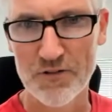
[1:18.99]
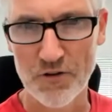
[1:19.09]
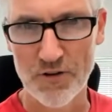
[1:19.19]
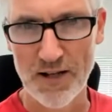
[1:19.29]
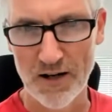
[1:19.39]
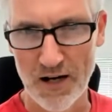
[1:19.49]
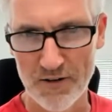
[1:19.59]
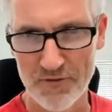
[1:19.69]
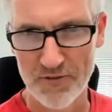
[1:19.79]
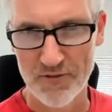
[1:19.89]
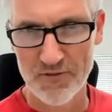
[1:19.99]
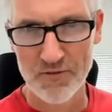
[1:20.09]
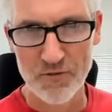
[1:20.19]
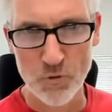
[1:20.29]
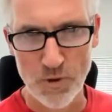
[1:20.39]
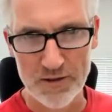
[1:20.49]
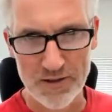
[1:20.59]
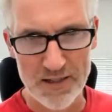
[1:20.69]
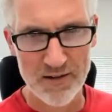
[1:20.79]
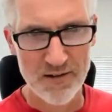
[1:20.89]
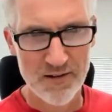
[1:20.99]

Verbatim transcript: turn that off quickly